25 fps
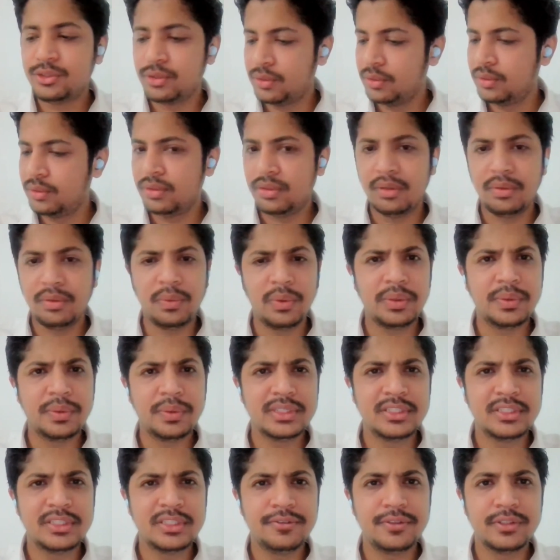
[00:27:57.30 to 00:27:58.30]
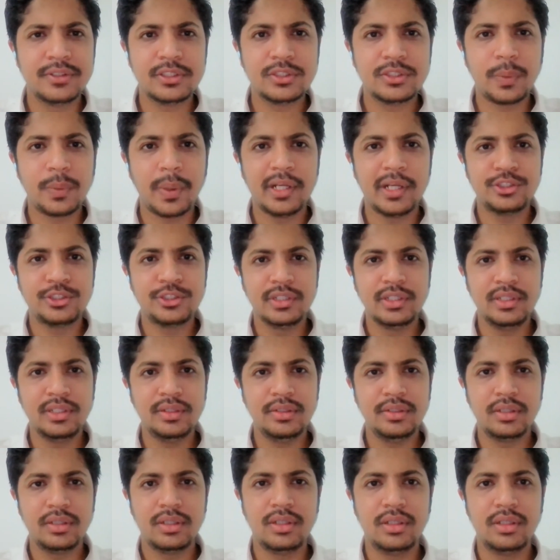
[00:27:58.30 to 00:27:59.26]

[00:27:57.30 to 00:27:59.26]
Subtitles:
So what was the first question?